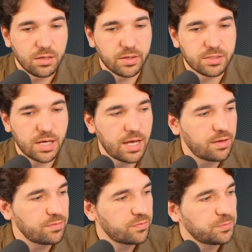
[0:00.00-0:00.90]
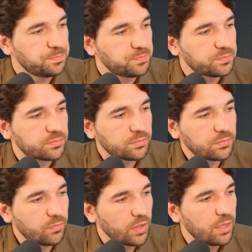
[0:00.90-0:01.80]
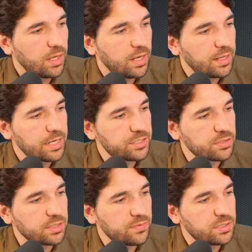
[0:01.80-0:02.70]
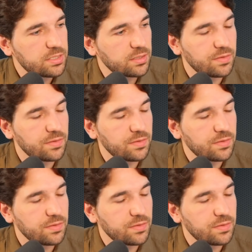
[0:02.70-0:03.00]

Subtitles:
You also have last year's Live season.